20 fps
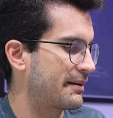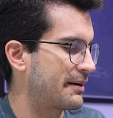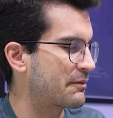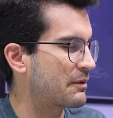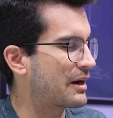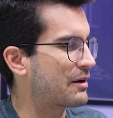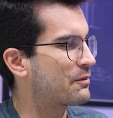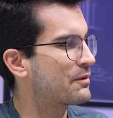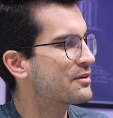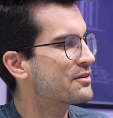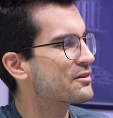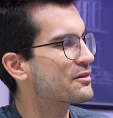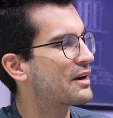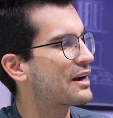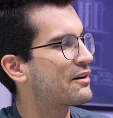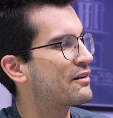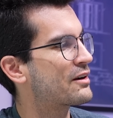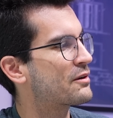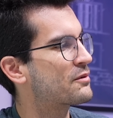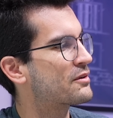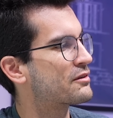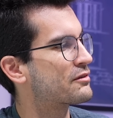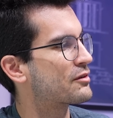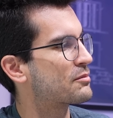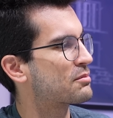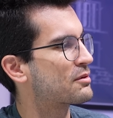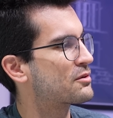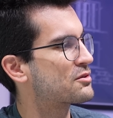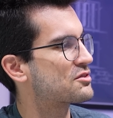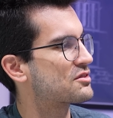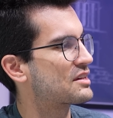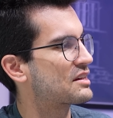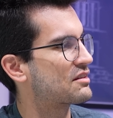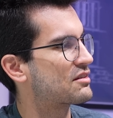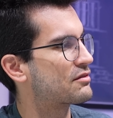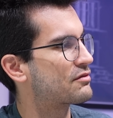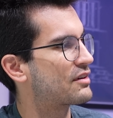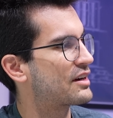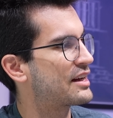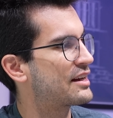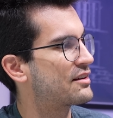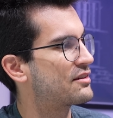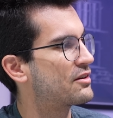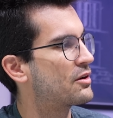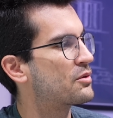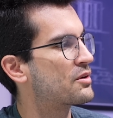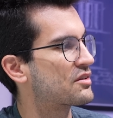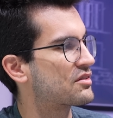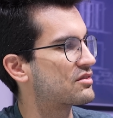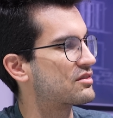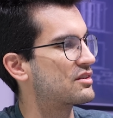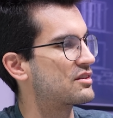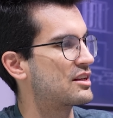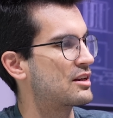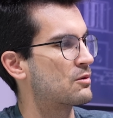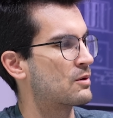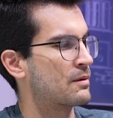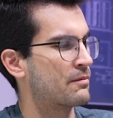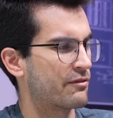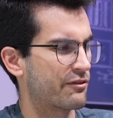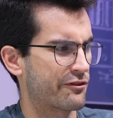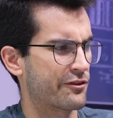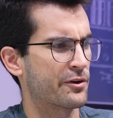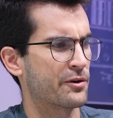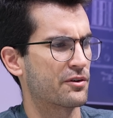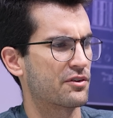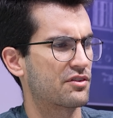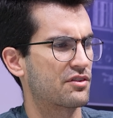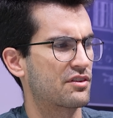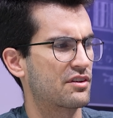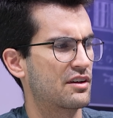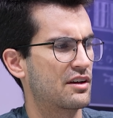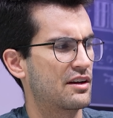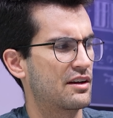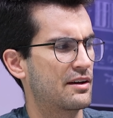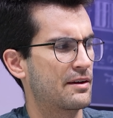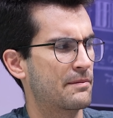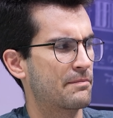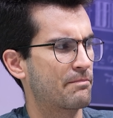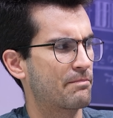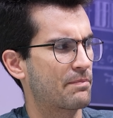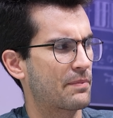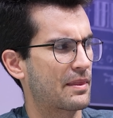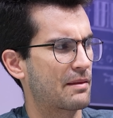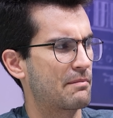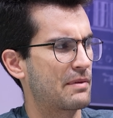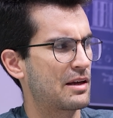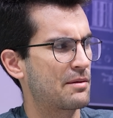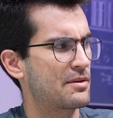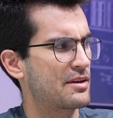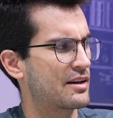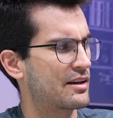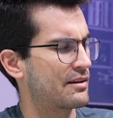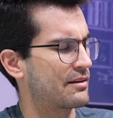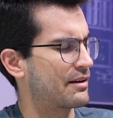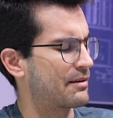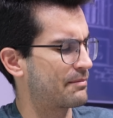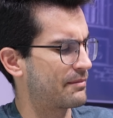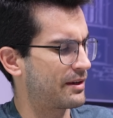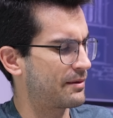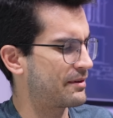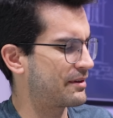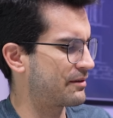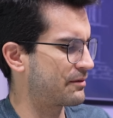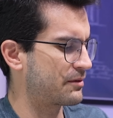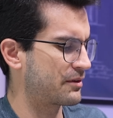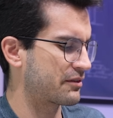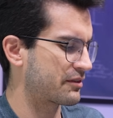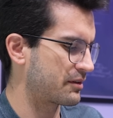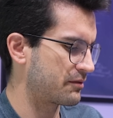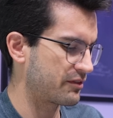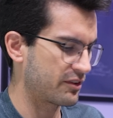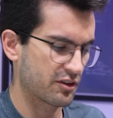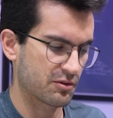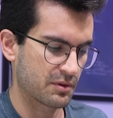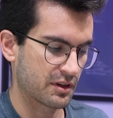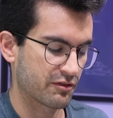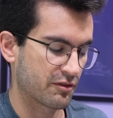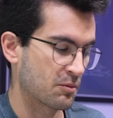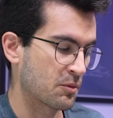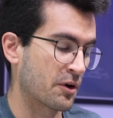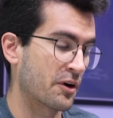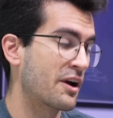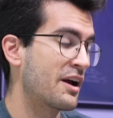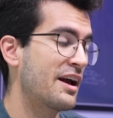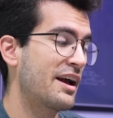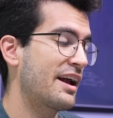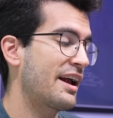I, I, wonder how I would have approached things if I had noticed the DRAM first. Maybe I maybe it would have confused me even more.